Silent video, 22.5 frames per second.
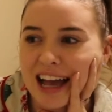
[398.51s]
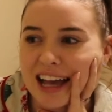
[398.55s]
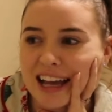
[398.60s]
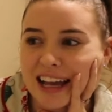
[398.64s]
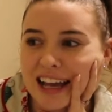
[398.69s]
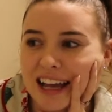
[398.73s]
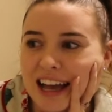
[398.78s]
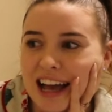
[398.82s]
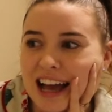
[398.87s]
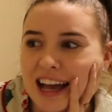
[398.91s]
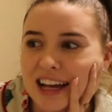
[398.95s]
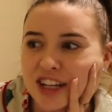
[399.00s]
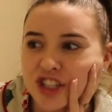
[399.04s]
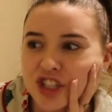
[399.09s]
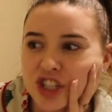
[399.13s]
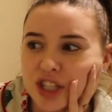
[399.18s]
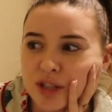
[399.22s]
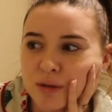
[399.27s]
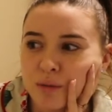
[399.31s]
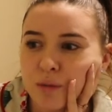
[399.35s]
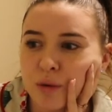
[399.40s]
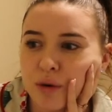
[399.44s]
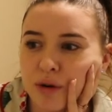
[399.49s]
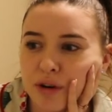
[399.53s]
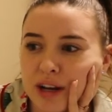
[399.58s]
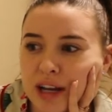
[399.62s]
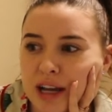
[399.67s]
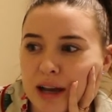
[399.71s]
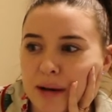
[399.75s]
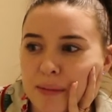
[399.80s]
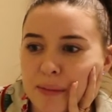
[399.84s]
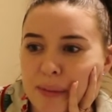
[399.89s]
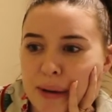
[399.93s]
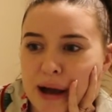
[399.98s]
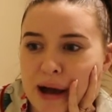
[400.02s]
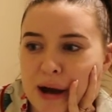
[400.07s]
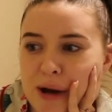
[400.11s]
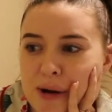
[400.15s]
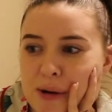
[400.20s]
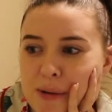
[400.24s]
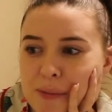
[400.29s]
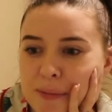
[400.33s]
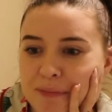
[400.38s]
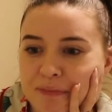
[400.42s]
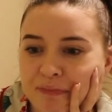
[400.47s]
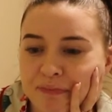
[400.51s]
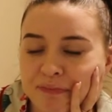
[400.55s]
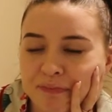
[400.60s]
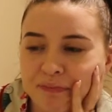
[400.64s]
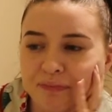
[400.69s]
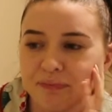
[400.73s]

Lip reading: I just worry about